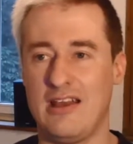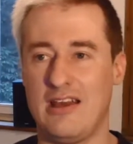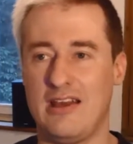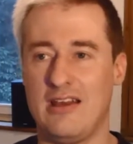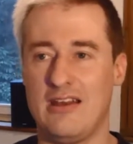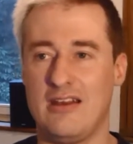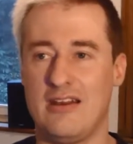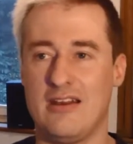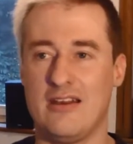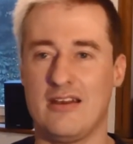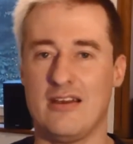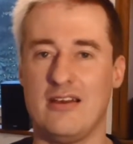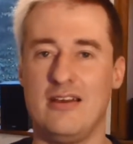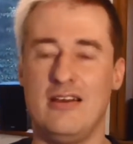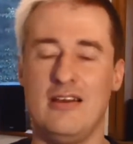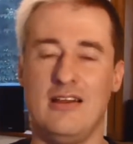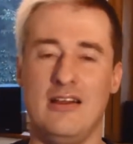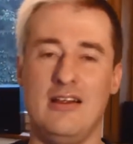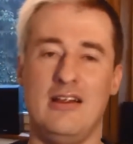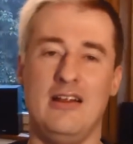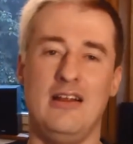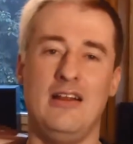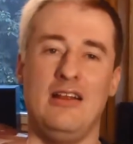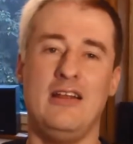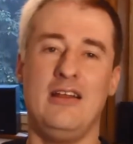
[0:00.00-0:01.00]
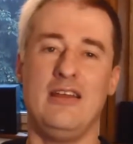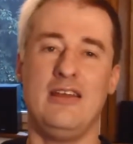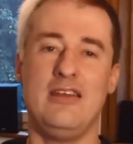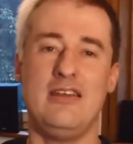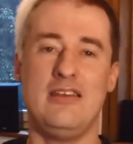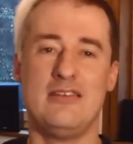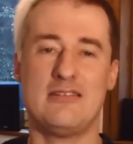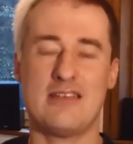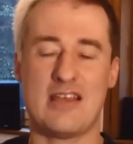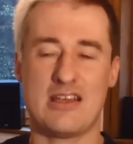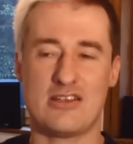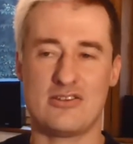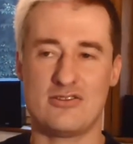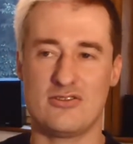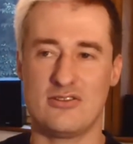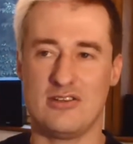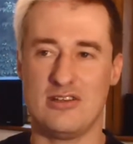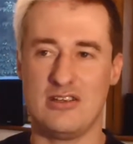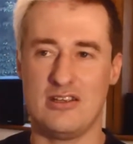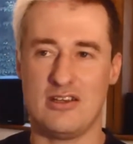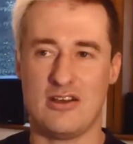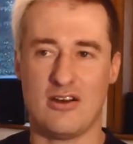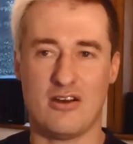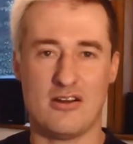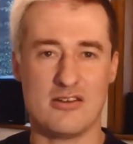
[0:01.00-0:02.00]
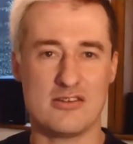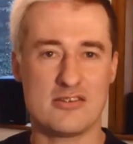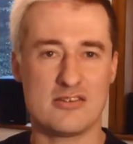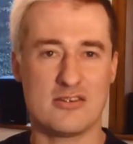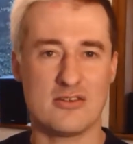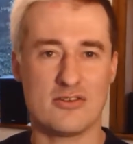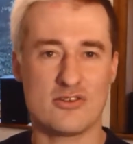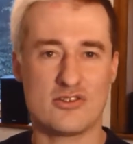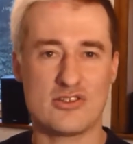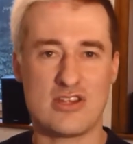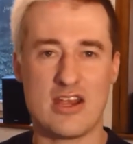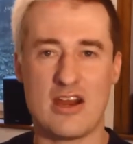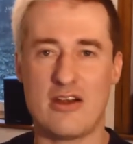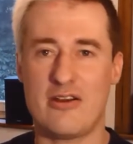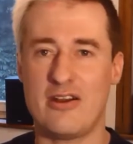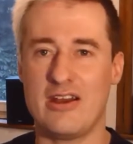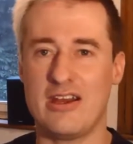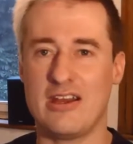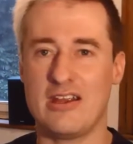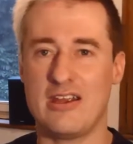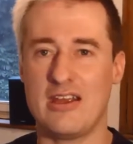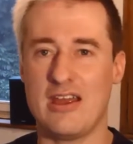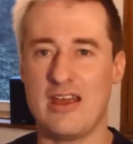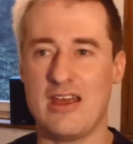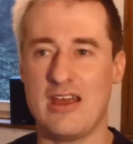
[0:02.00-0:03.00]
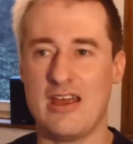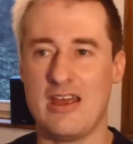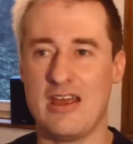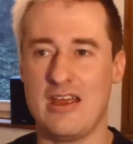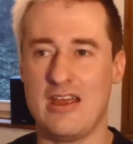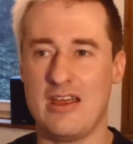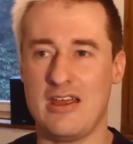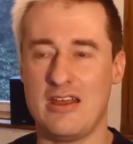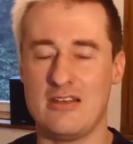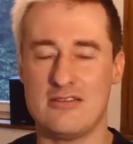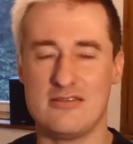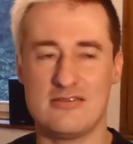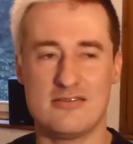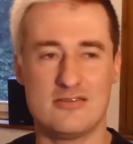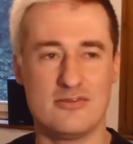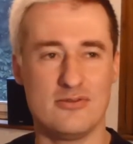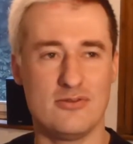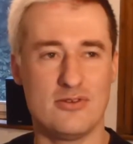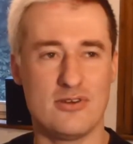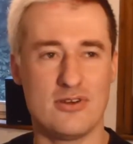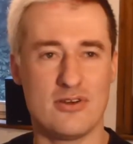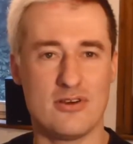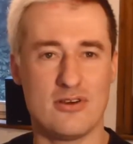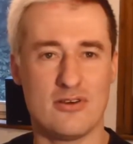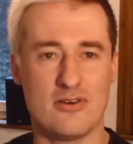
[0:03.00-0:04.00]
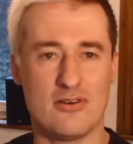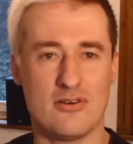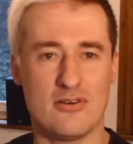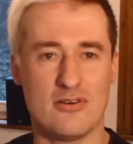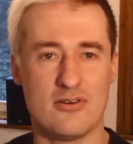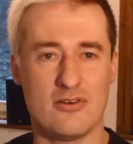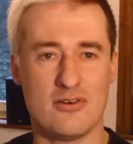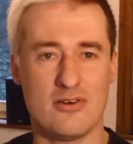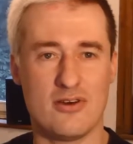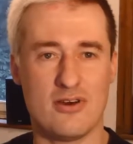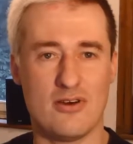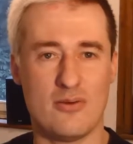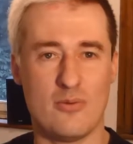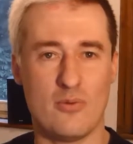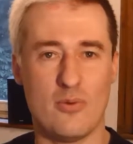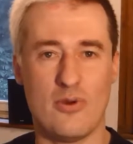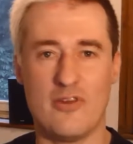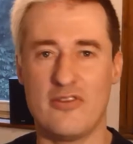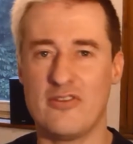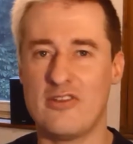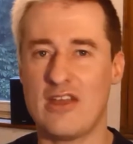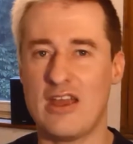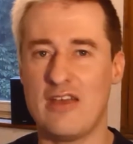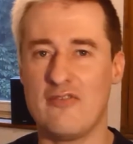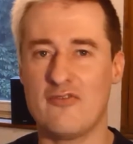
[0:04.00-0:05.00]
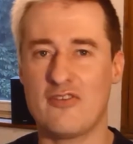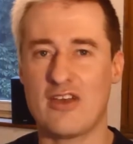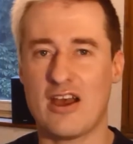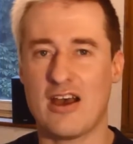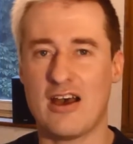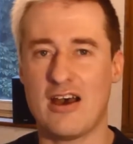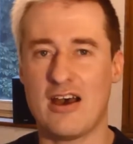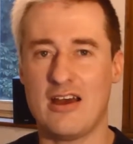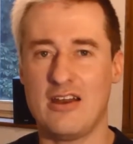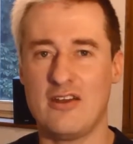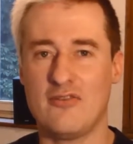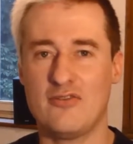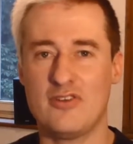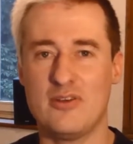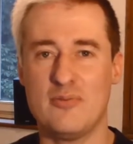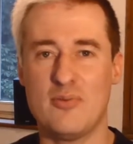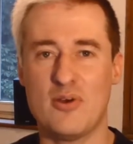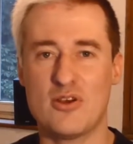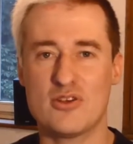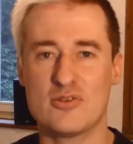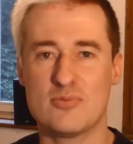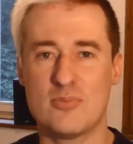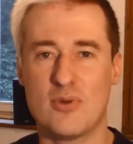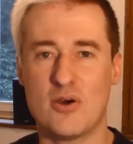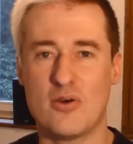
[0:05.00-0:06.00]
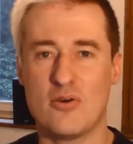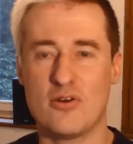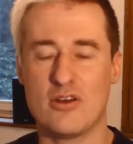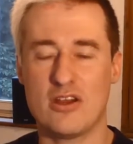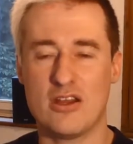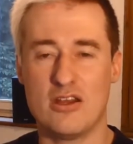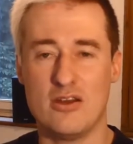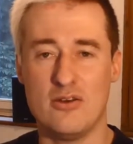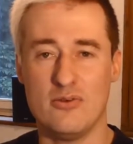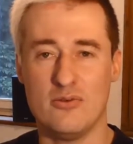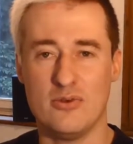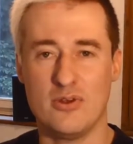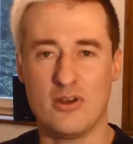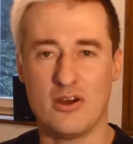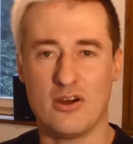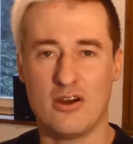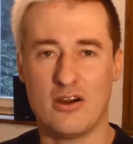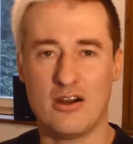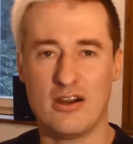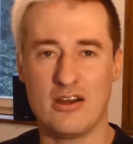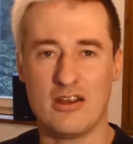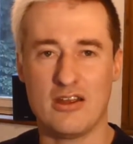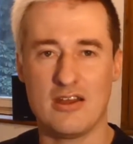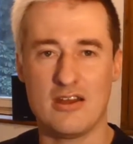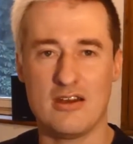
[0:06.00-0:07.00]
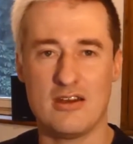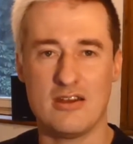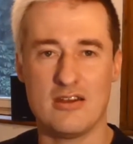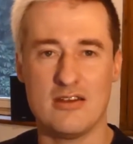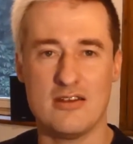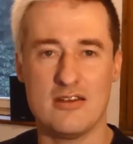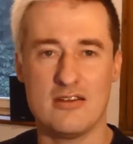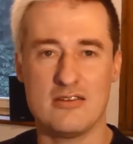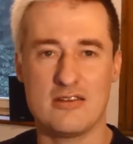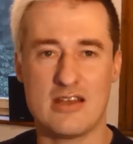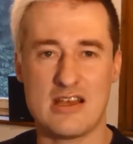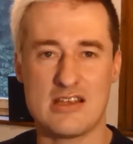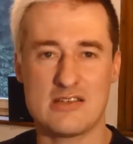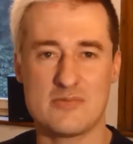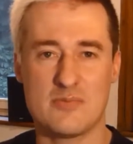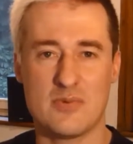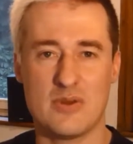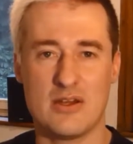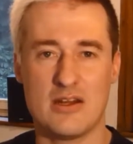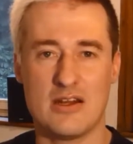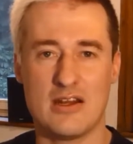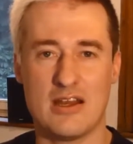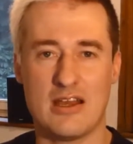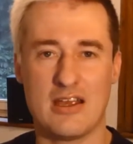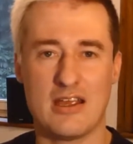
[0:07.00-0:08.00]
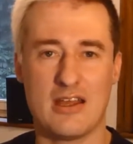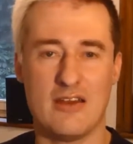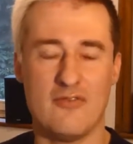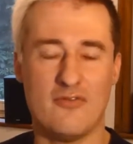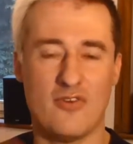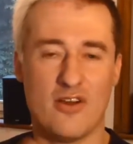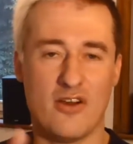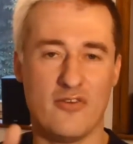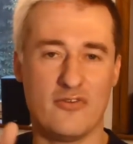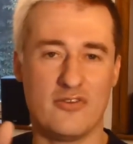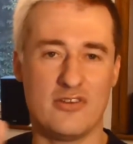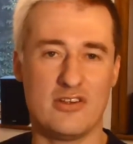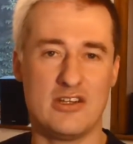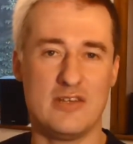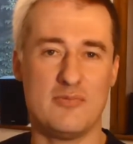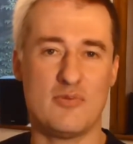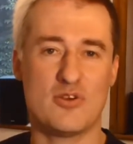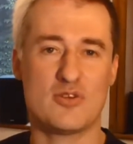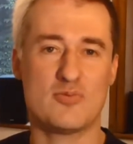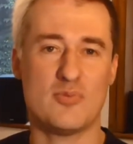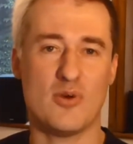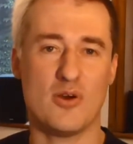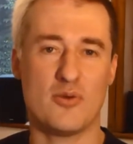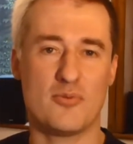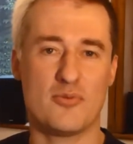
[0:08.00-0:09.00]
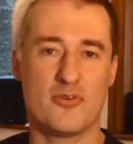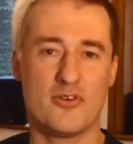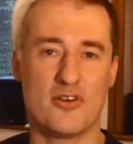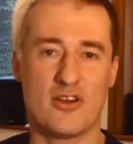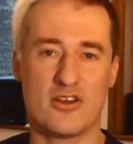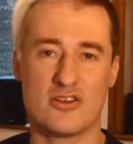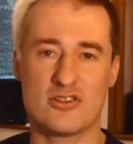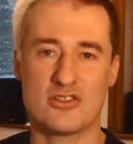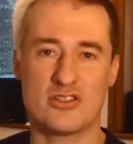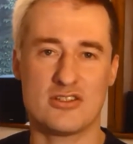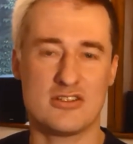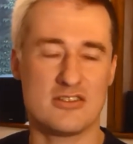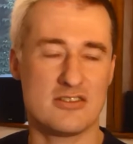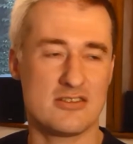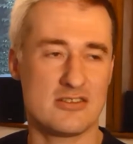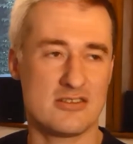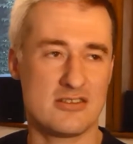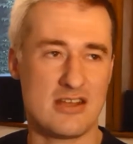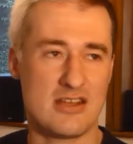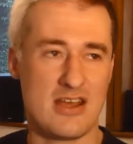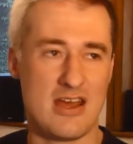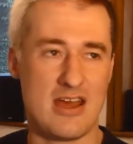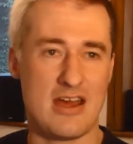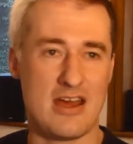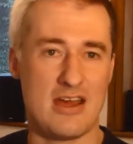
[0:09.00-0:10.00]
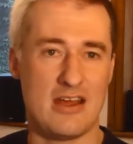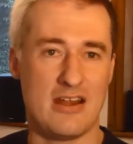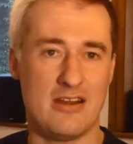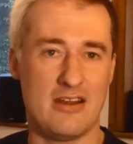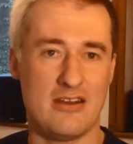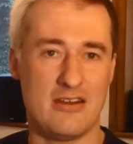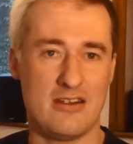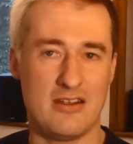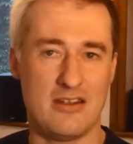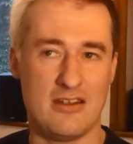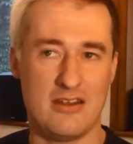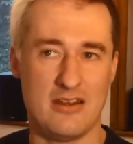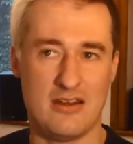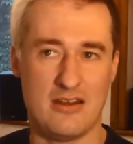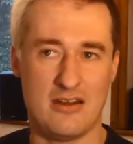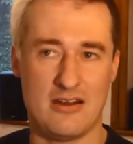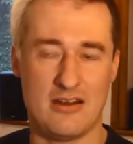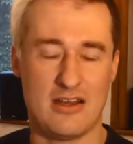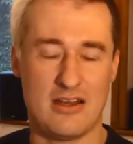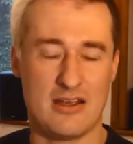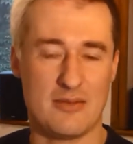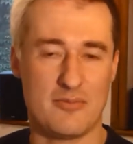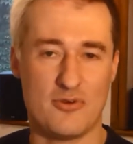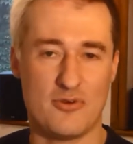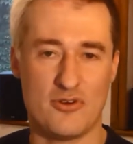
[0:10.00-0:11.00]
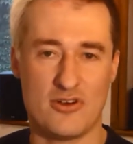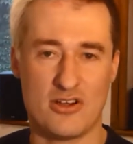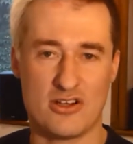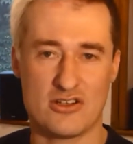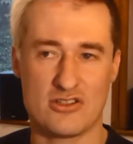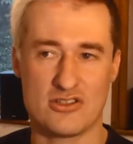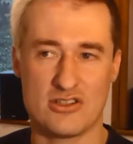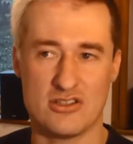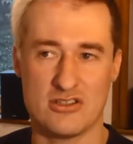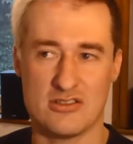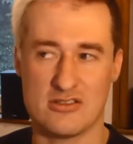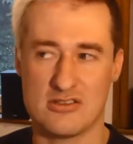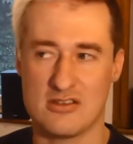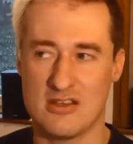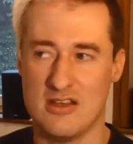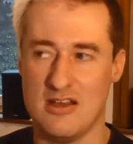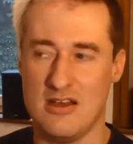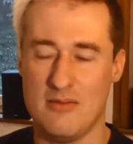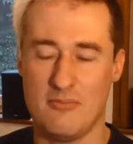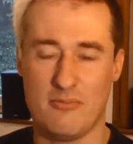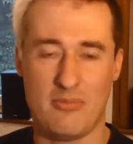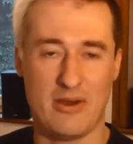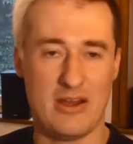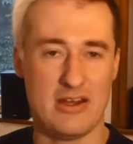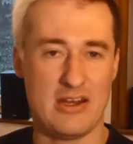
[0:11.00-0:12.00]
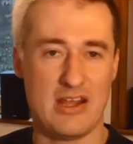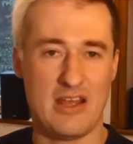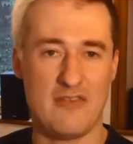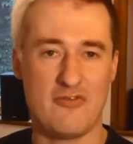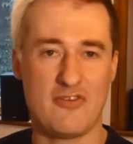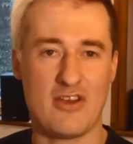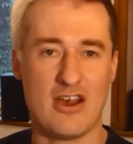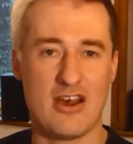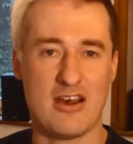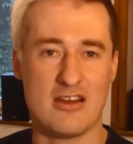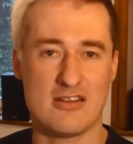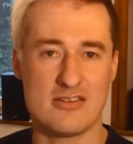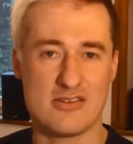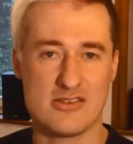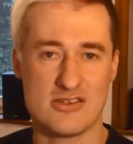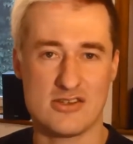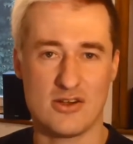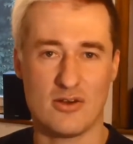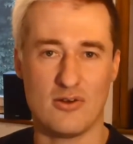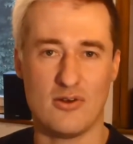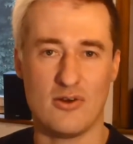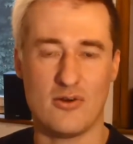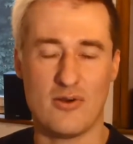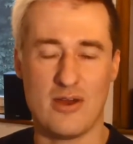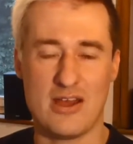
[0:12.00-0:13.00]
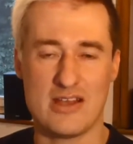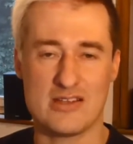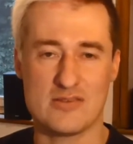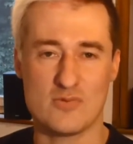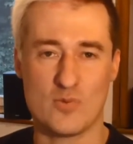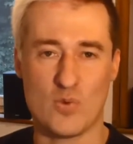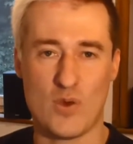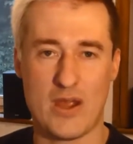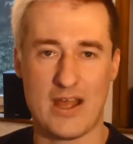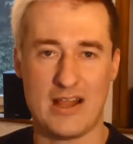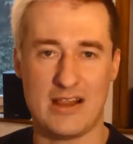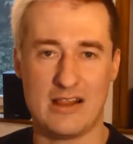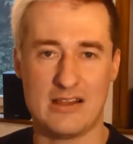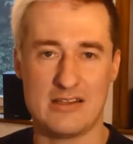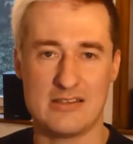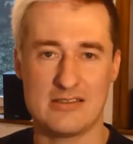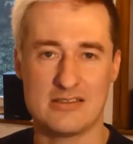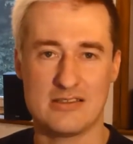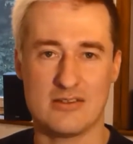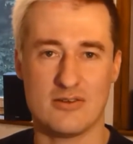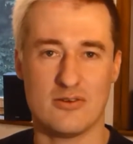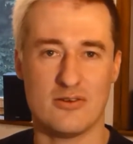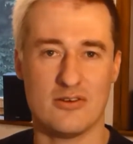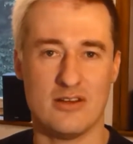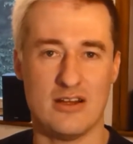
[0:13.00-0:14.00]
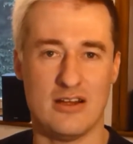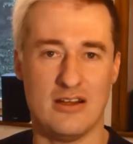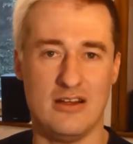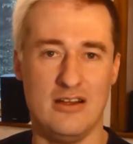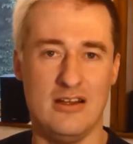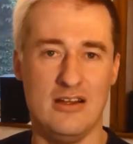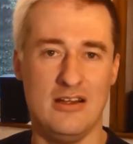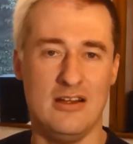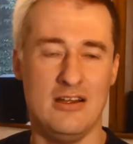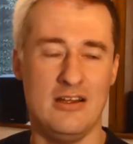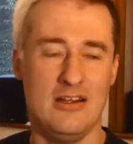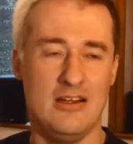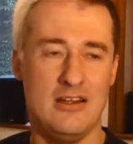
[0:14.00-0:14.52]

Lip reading: And he's actually also sharing a studio with Dave Gahan of Depeche Mode in New York, and it has been like involved in Depeche Mode productions and in like productions by Dave Gahan solo as well. So